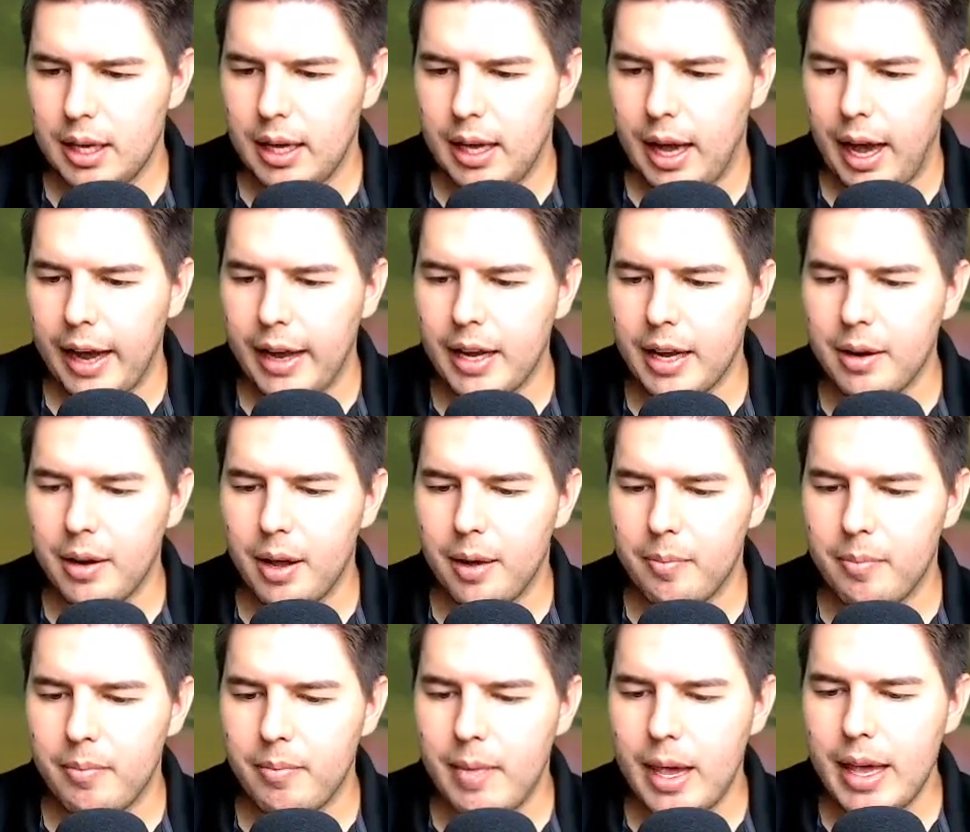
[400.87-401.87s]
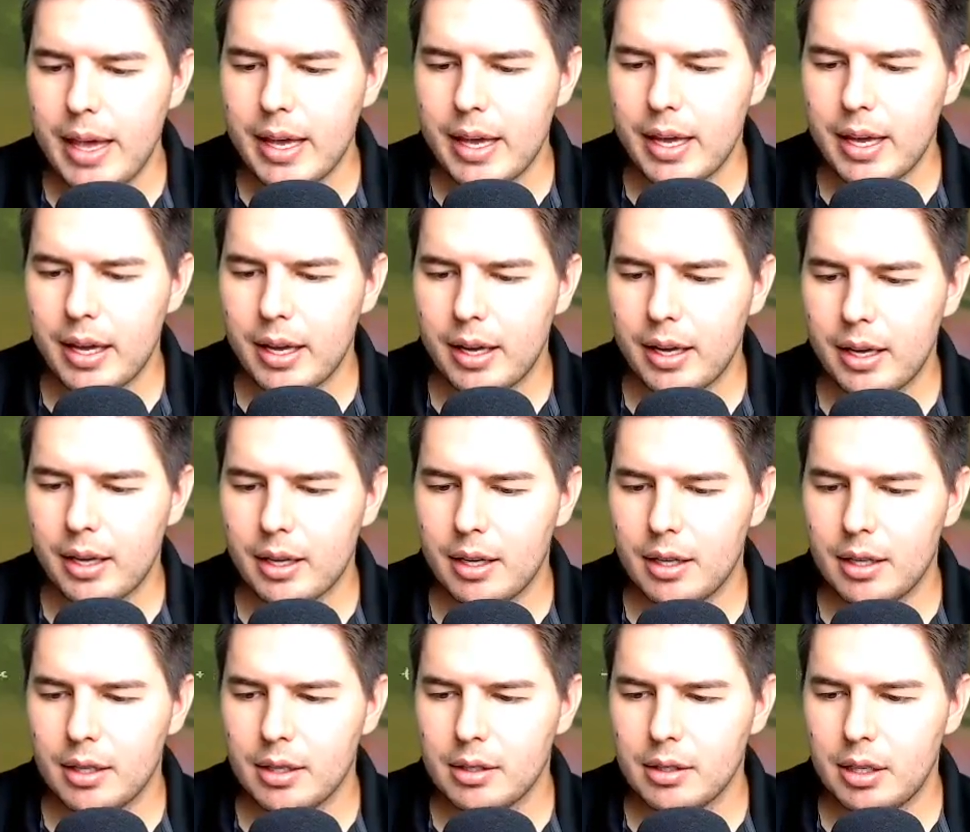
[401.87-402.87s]
I can make
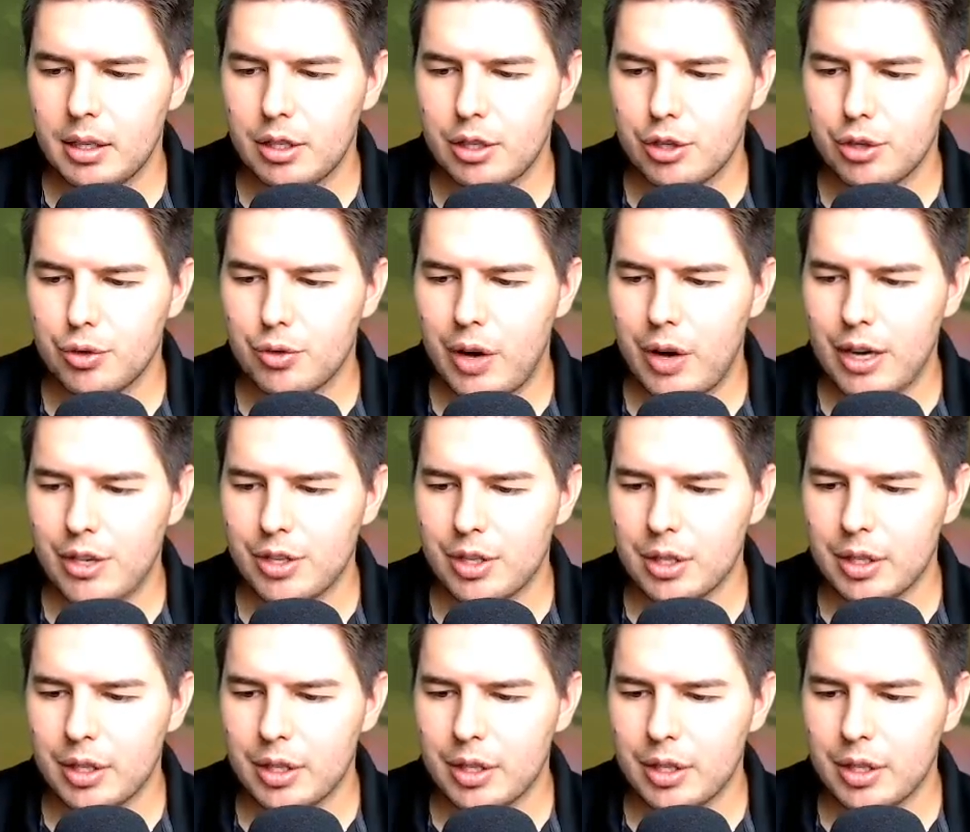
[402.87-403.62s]
a treasure